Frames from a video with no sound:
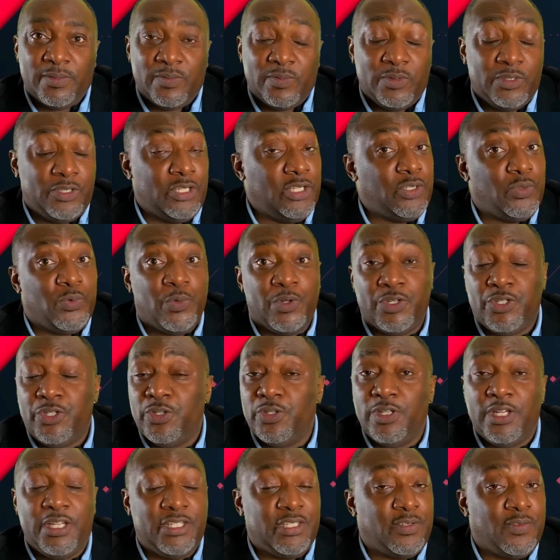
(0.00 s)

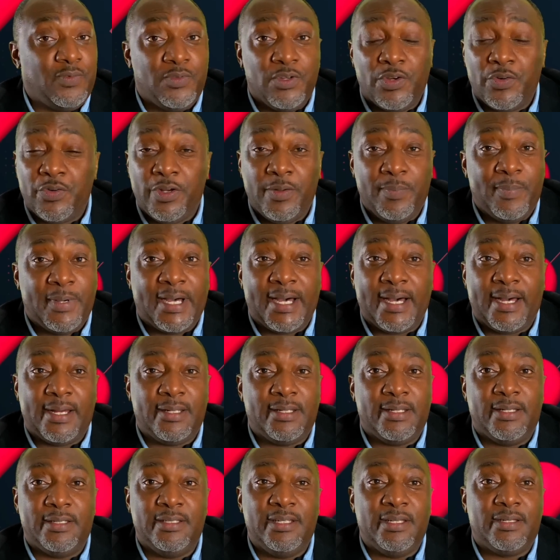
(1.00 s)
Situation is very bad.
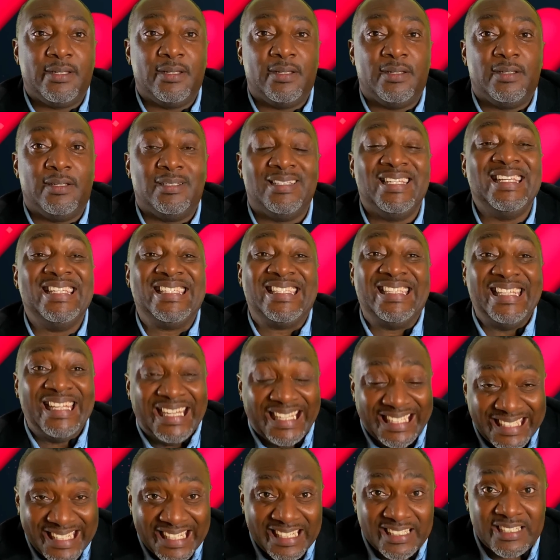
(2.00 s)
This
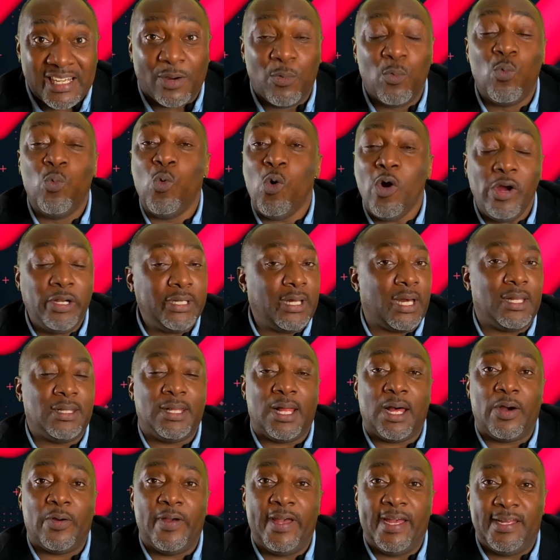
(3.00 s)
dictator won't
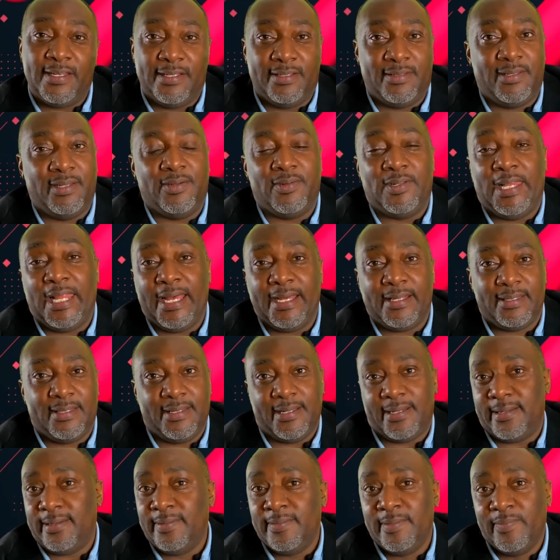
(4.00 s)
allow anything like
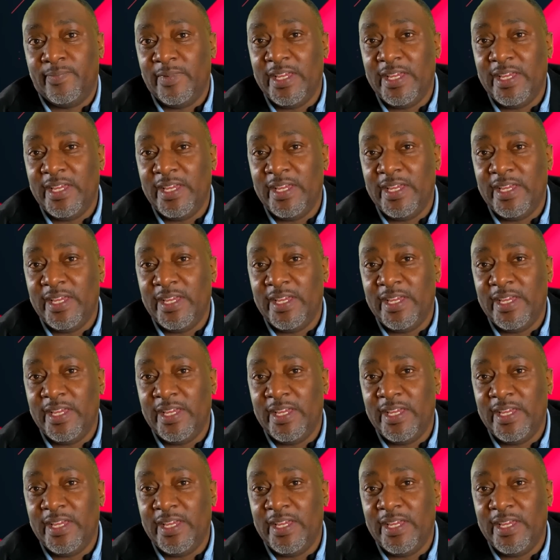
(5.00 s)
that.